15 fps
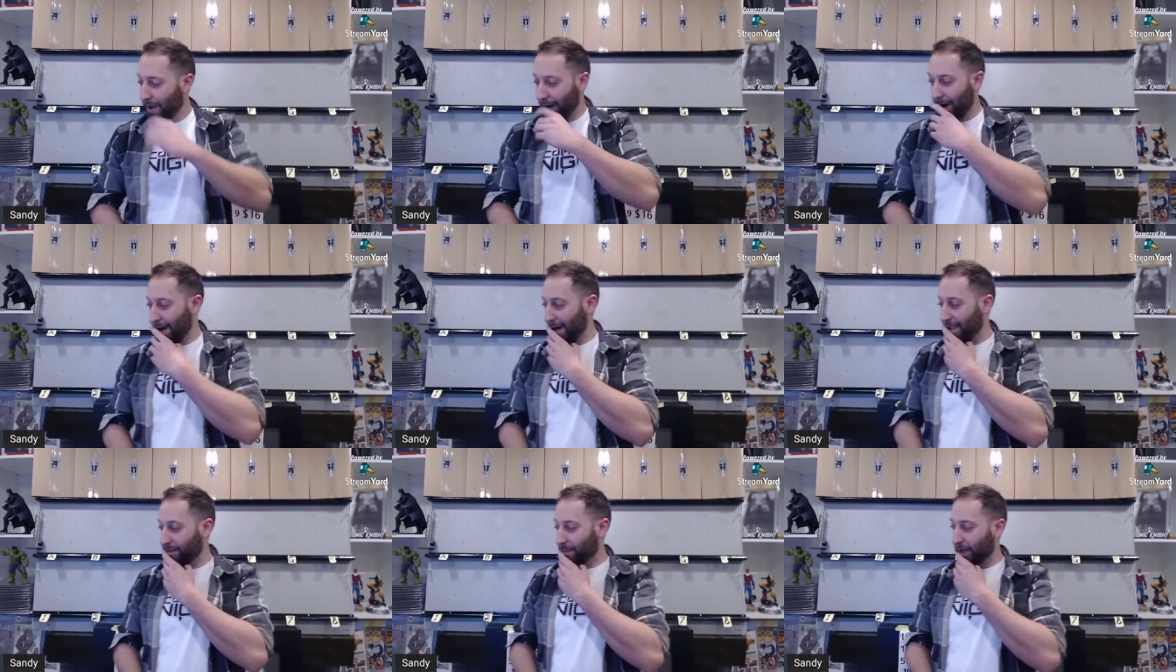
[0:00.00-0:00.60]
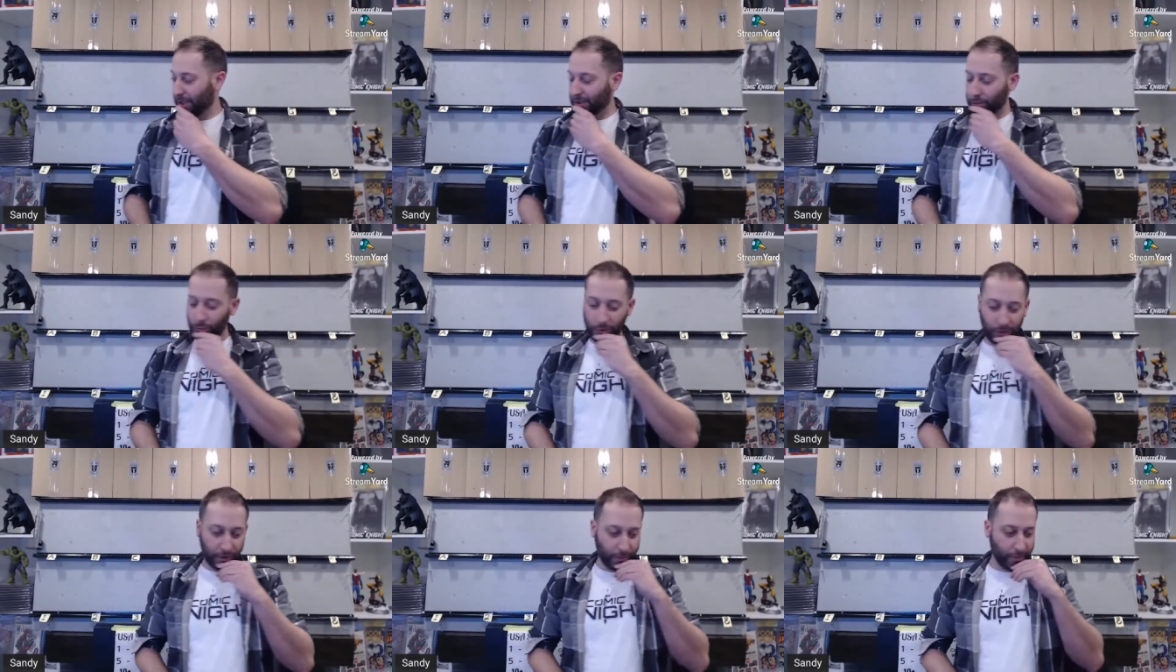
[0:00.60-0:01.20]
Uh, spots
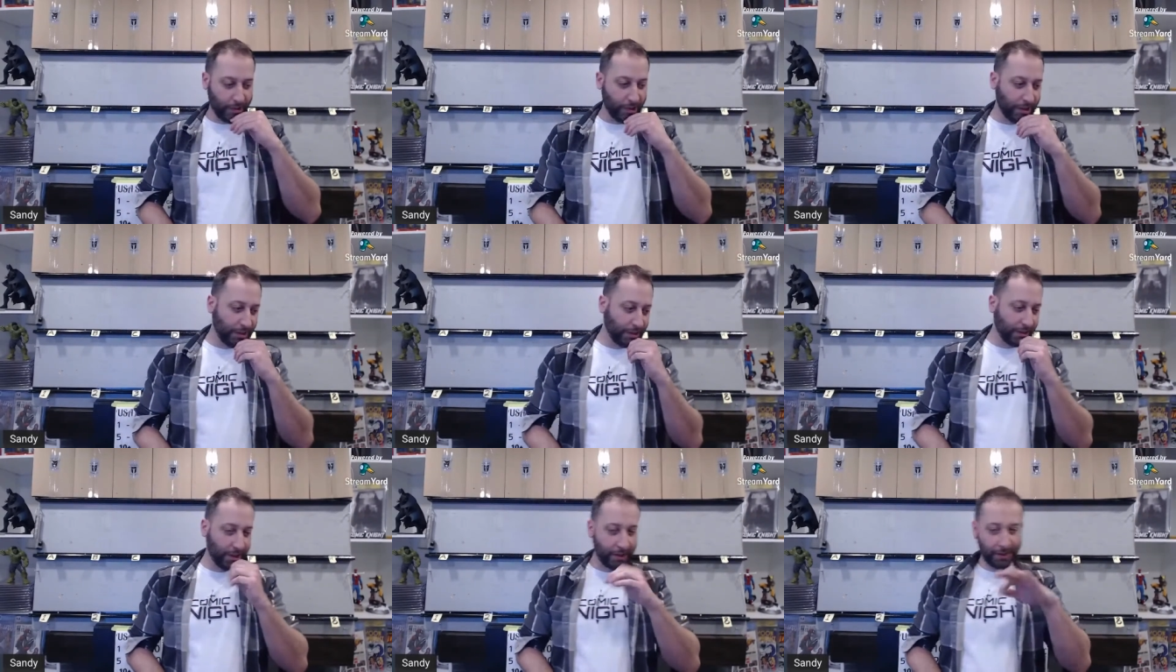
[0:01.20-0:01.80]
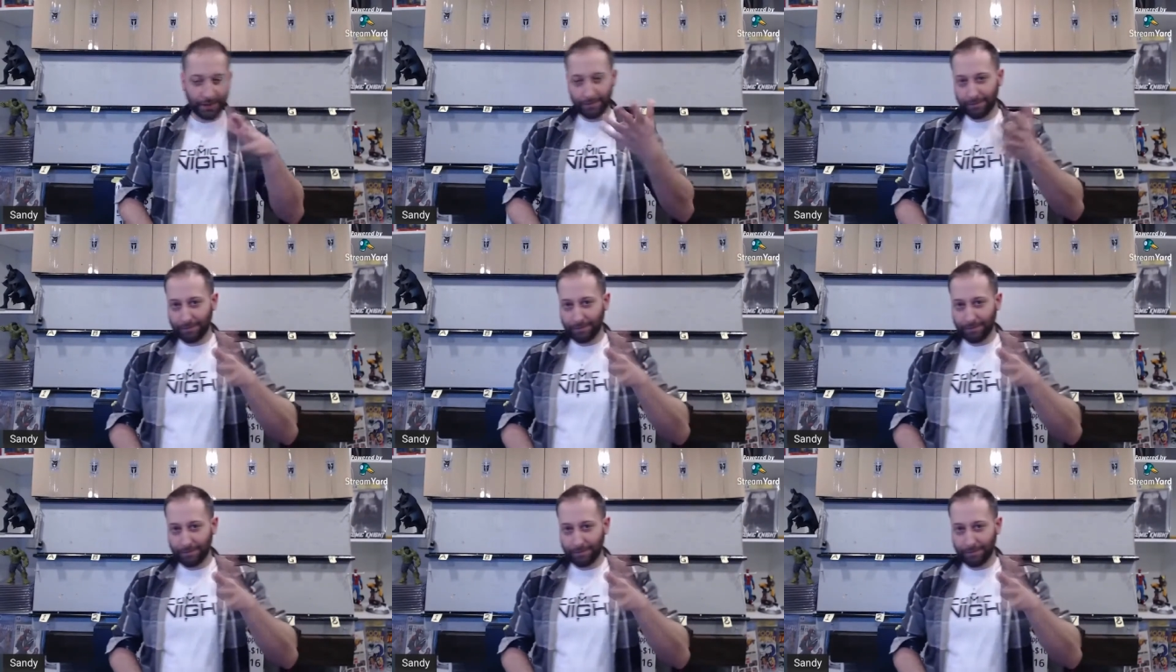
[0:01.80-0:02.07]
will be